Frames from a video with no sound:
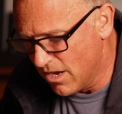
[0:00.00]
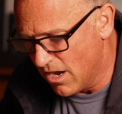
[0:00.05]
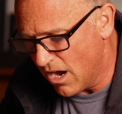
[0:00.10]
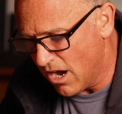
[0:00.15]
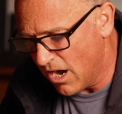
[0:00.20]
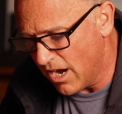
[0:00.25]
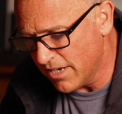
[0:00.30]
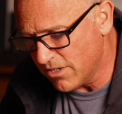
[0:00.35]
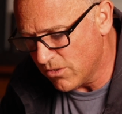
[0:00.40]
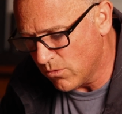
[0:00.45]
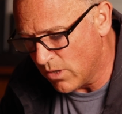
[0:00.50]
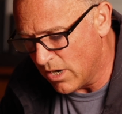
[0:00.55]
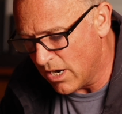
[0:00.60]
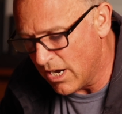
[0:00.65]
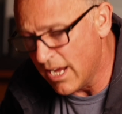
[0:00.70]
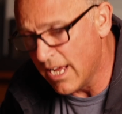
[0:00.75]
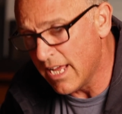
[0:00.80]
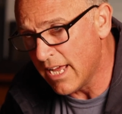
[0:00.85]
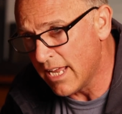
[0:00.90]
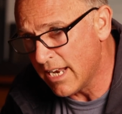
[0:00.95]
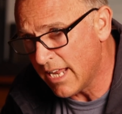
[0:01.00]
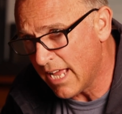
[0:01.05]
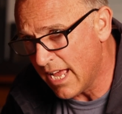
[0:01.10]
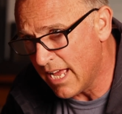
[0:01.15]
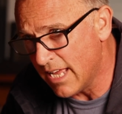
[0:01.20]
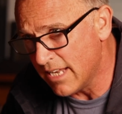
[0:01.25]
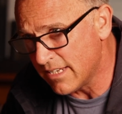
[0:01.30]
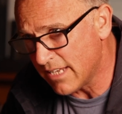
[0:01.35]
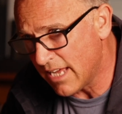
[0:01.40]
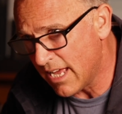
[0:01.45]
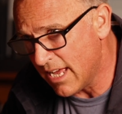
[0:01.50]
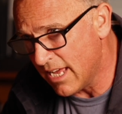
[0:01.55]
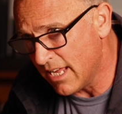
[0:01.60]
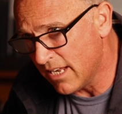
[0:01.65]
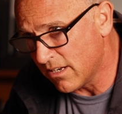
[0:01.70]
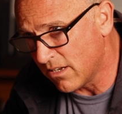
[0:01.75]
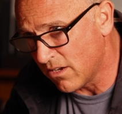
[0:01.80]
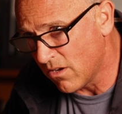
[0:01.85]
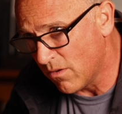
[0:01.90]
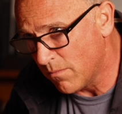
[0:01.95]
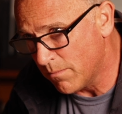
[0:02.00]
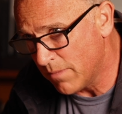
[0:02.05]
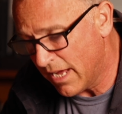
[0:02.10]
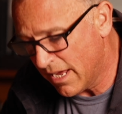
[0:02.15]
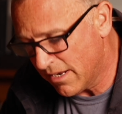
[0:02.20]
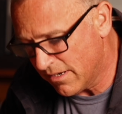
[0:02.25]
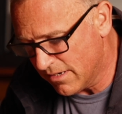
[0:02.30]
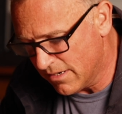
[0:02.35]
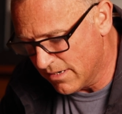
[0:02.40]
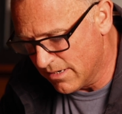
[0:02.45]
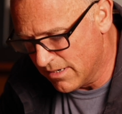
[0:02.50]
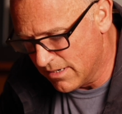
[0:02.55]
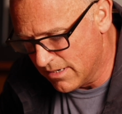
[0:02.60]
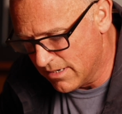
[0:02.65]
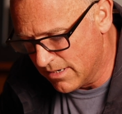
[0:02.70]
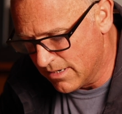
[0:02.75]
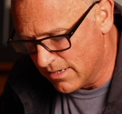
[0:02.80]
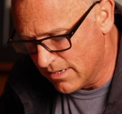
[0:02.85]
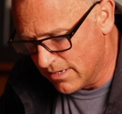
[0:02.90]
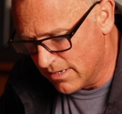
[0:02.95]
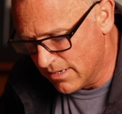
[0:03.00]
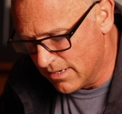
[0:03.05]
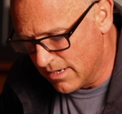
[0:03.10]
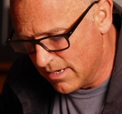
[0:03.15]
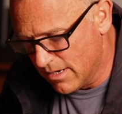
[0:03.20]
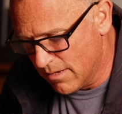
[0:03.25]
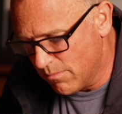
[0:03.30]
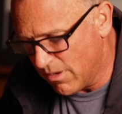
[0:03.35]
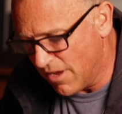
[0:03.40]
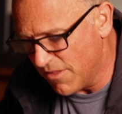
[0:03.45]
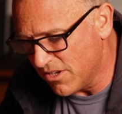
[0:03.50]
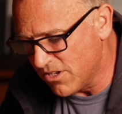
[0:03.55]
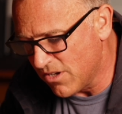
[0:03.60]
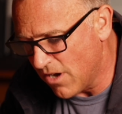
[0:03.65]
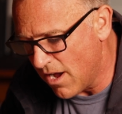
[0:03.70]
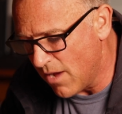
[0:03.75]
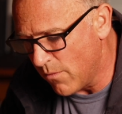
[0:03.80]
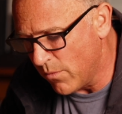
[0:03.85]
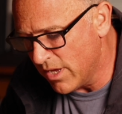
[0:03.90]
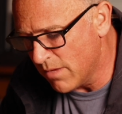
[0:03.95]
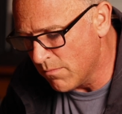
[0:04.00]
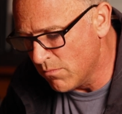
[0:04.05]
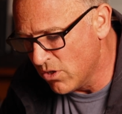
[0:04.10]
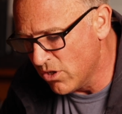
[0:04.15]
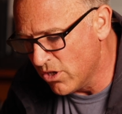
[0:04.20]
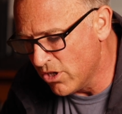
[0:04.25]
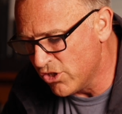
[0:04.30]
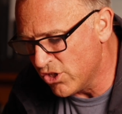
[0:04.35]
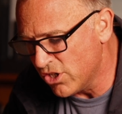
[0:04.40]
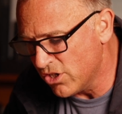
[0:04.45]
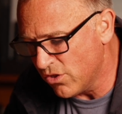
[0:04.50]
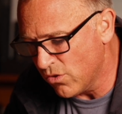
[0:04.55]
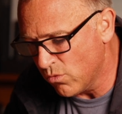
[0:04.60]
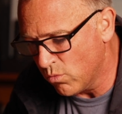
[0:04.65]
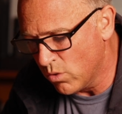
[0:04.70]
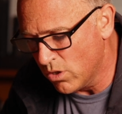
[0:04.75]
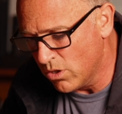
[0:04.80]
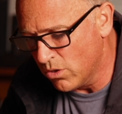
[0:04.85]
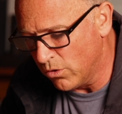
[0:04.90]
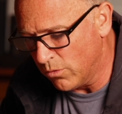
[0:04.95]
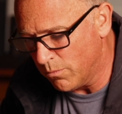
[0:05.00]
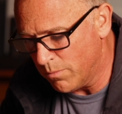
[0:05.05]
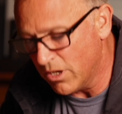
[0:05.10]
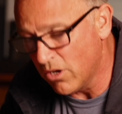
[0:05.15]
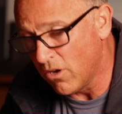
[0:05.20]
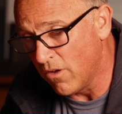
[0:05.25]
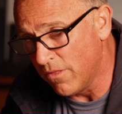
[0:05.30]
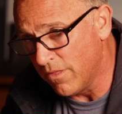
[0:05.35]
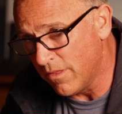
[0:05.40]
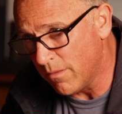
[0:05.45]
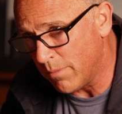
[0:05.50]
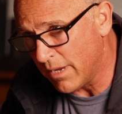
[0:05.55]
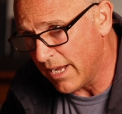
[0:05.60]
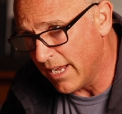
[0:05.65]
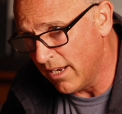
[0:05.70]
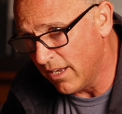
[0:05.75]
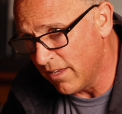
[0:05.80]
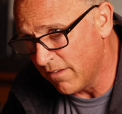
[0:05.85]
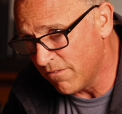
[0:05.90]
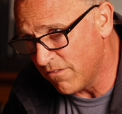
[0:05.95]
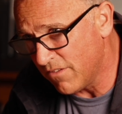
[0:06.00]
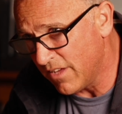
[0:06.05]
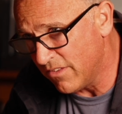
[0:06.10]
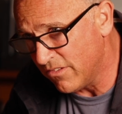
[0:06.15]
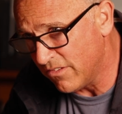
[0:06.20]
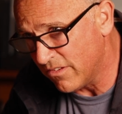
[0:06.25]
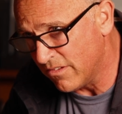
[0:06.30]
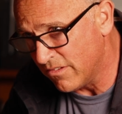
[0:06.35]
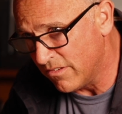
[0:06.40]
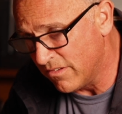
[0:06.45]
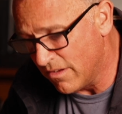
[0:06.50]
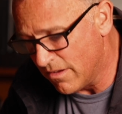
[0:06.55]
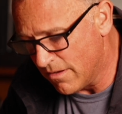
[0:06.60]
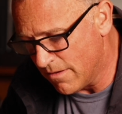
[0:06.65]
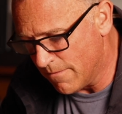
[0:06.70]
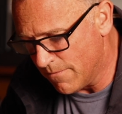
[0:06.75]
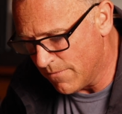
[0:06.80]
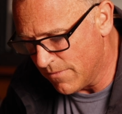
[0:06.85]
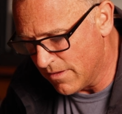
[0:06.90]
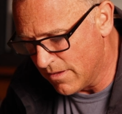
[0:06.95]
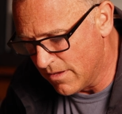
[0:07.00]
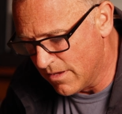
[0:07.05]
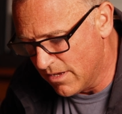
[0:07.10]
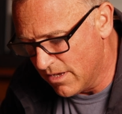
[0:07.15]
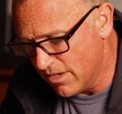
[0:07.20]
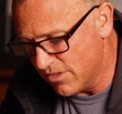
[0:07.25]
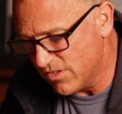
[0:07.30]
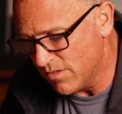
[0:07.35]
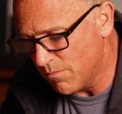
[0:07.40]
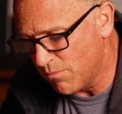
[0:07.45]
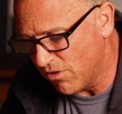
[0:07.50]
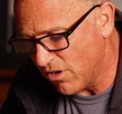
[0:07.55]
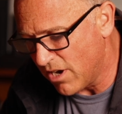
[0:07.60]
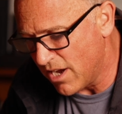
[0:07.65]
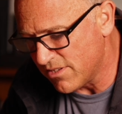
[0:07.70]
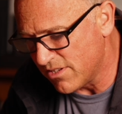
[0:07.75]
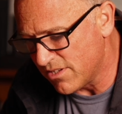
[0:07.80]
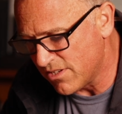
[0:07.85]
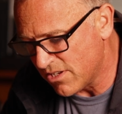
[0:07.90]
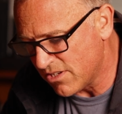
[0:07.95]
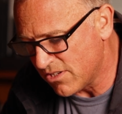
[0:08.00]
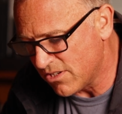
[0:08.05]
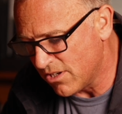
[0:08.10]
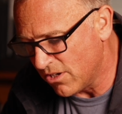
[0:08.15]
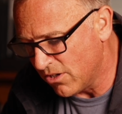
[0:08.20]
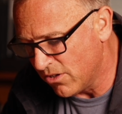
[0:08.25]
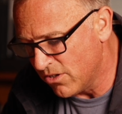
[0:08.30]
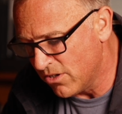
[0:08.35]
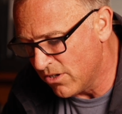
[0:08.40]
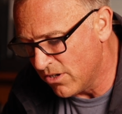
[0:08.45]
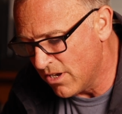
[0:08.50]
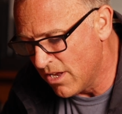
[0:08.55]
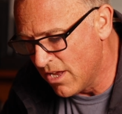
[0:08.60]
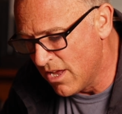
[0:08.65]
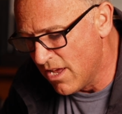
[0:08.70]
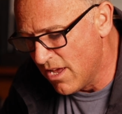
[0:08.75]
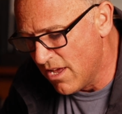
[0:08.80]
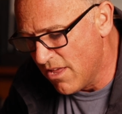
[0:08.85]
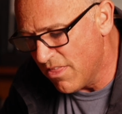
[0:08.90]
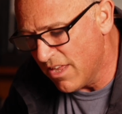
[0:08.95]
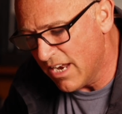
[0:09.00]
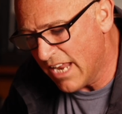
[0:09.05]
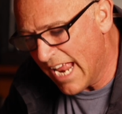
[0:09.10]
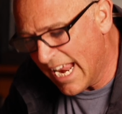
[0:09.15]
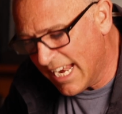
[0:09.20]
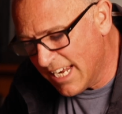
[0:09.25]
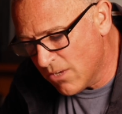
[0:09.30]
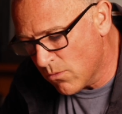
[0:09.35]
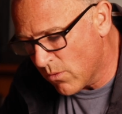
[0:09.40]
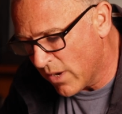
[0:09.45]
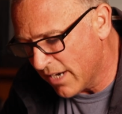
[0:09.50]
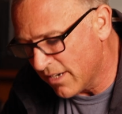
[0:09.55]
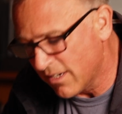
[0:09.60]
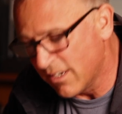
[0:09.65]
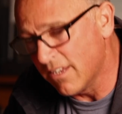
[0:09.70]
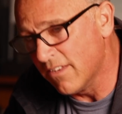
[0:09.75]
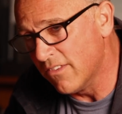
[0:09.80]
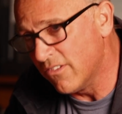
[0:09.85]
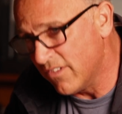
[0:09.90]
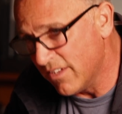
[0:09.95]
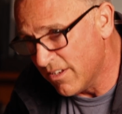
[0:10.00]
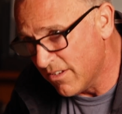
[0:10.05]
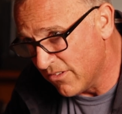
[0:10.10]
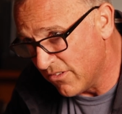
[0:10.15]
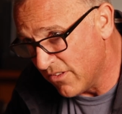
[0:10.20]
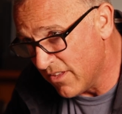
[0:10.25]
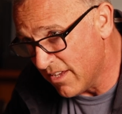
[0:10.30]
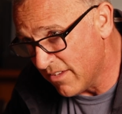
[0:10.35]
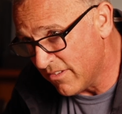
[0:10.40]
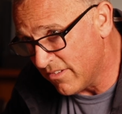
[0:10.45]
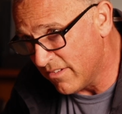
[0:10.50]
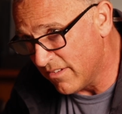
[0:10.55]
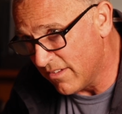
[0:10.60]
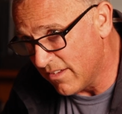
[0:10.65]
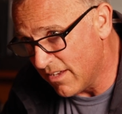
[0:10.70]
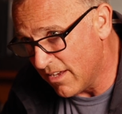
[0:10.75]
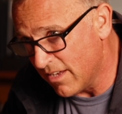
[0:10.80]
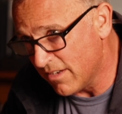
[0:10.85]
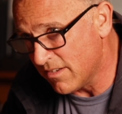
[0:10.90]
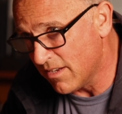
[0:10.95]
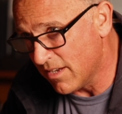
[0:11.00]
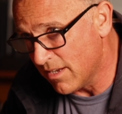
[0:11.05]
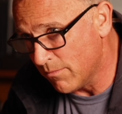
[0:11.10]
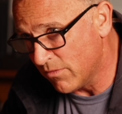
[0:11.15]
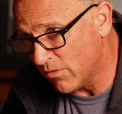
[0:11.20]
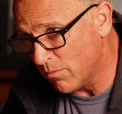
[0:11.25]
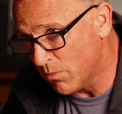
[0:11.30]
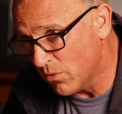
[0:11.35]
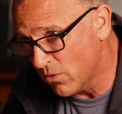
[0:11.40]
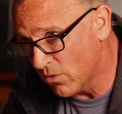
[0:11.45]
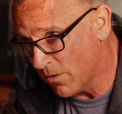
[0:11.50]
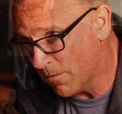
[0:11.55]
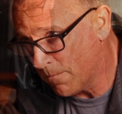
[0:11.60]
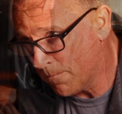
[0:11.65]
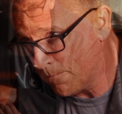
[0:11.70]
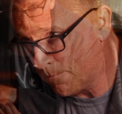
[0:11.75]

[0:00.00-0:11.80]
Eye to eye and hand to hand combat. By the time we emerge into the world beyond the paling fences, it surprises us to learn that anyone considers this a team sport.